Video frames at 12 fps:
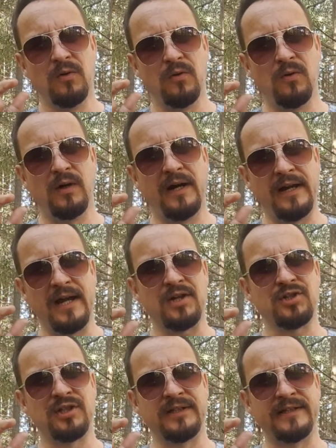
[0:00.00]
who are
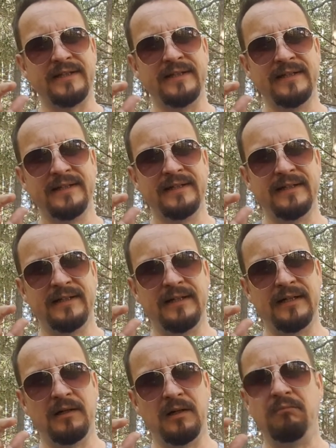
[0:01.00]
actually
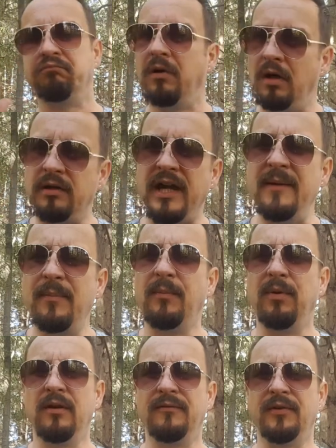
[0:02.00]
uh,
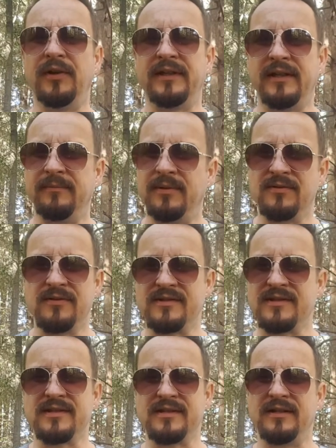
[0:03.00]
capable of doing that
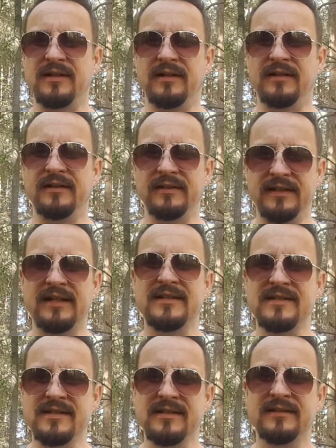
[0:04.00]
because uh, it
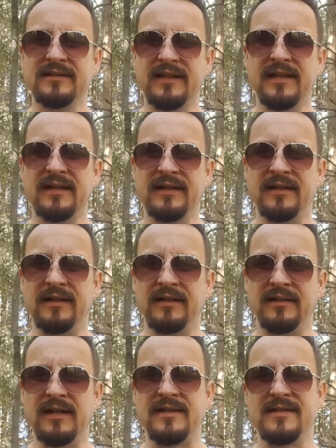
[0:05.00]
does uh, take uh,
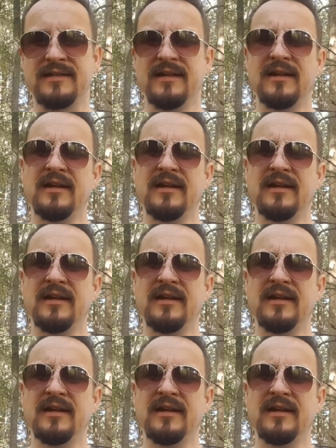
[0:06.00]
guts.